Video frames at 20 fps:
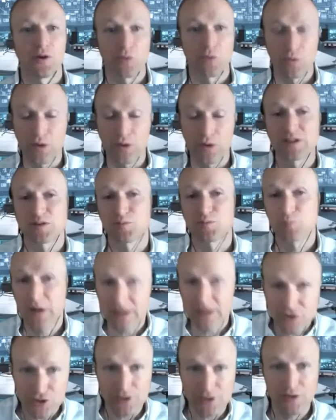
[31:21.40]

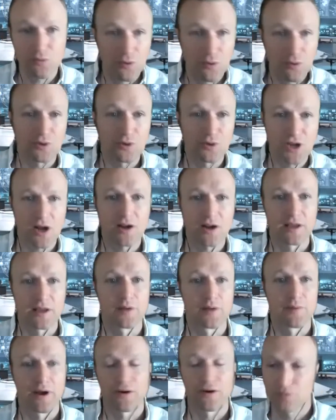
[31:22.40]
especially when we're talking
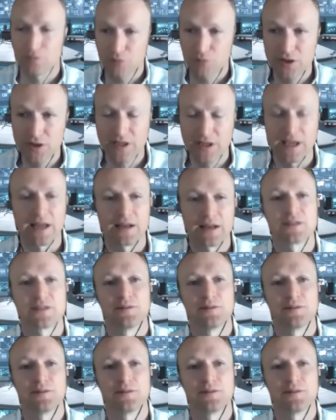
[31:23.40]
about communicating